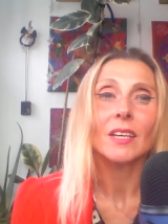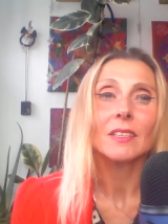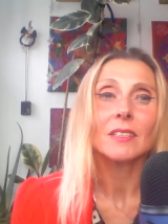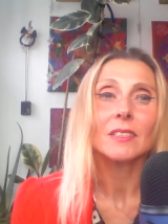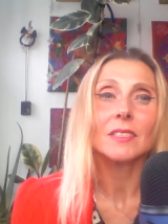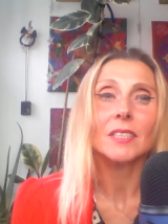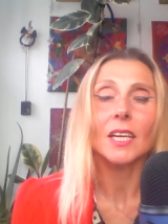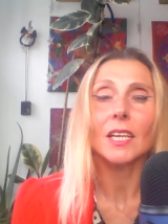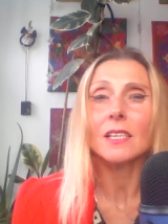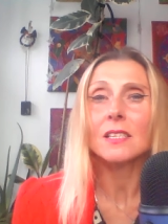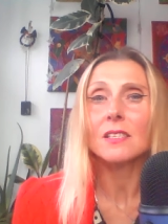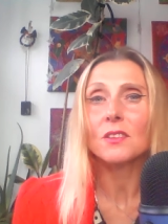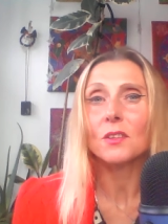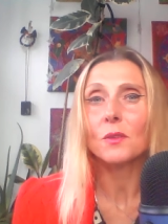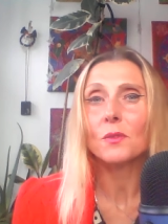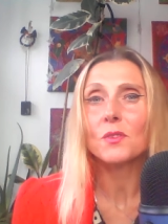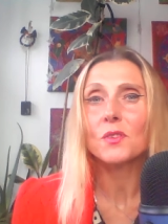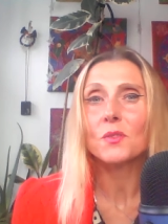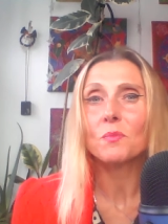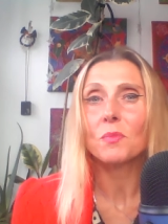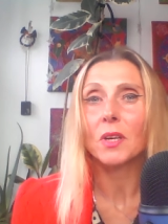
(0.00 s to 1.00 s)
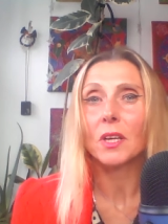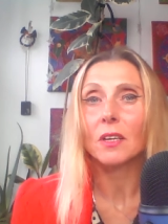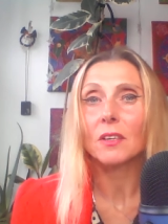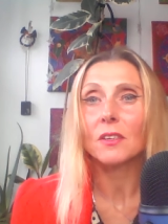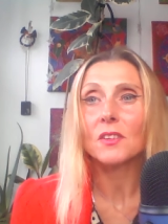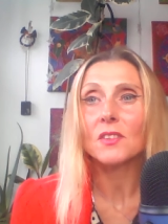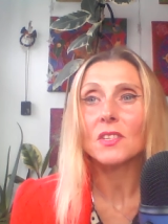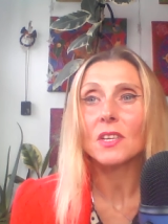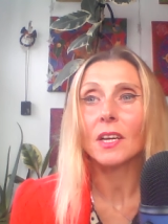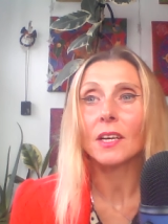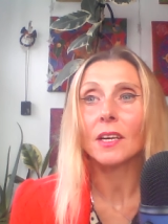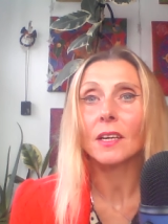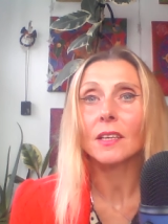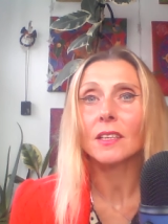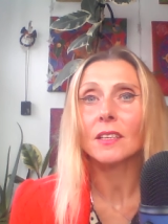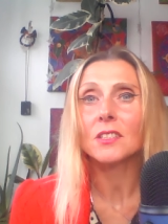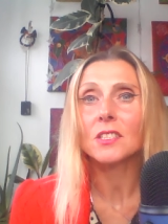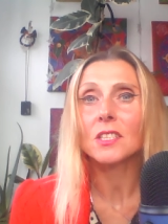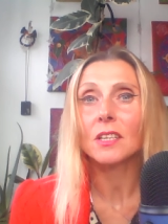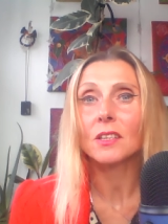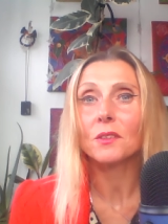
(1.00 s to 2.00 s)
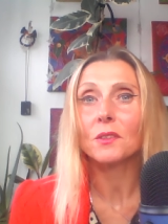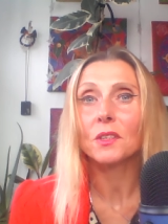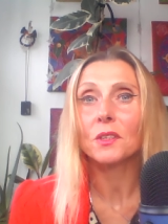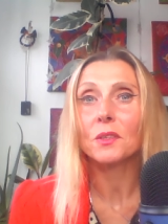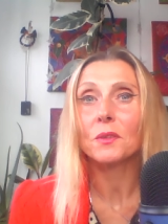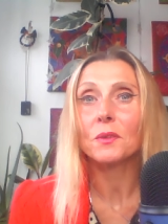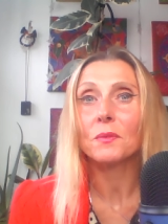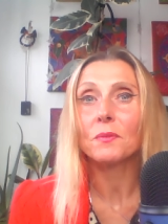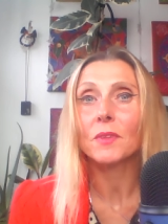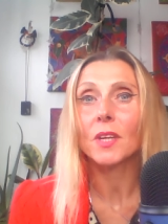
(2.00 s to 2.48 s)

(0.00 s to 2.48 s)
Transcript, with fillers: taste those beers and I can tell you